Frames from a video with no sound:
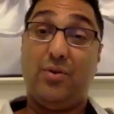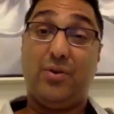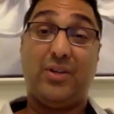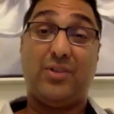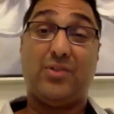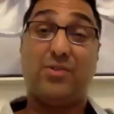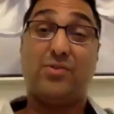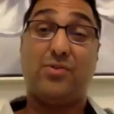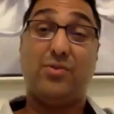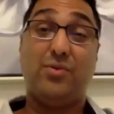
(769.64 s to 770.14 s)
get
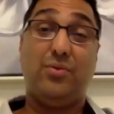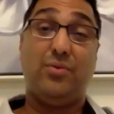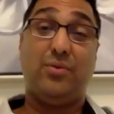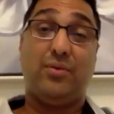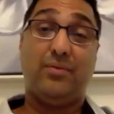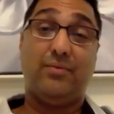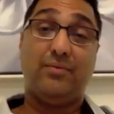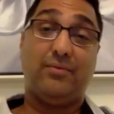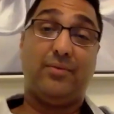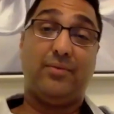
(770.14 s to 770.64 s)
sued,
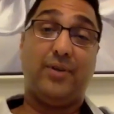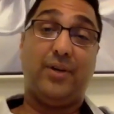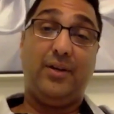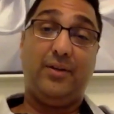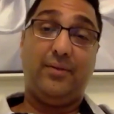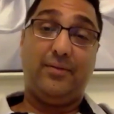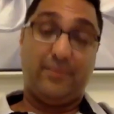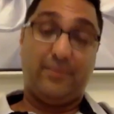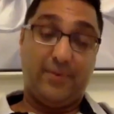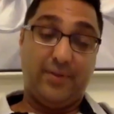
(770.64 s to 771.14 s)
right?
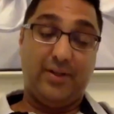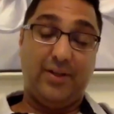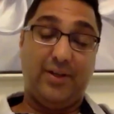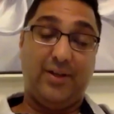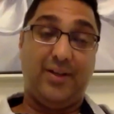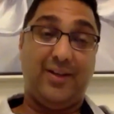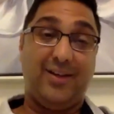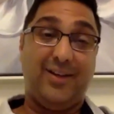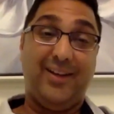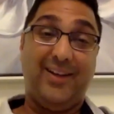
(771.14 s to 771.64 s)

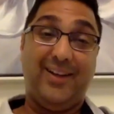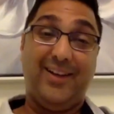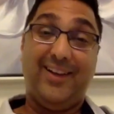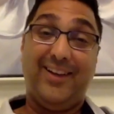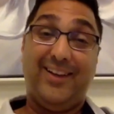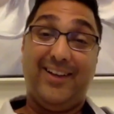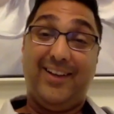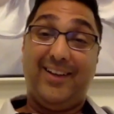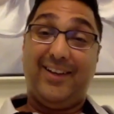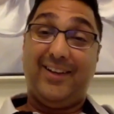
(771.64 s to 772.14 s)

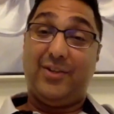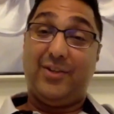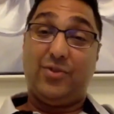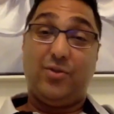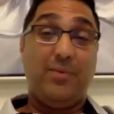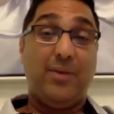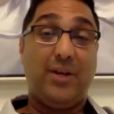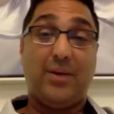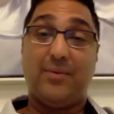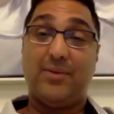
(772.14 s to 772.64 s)
Because you
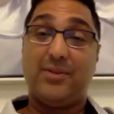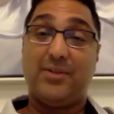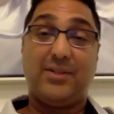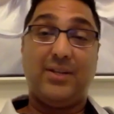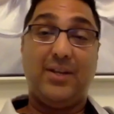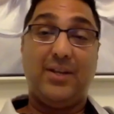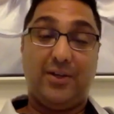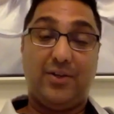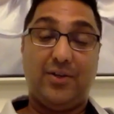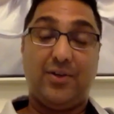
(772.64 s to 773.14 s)
make a
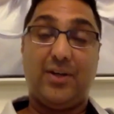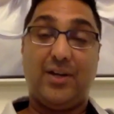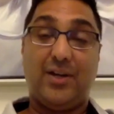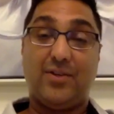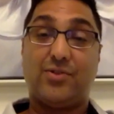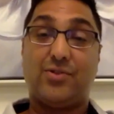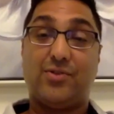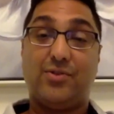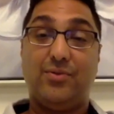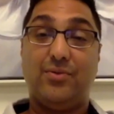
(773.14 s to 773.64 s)
mistake, you're getting
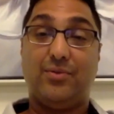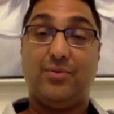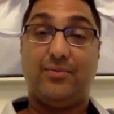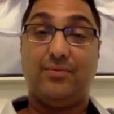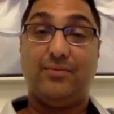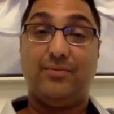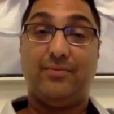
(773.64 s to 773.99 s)
sued.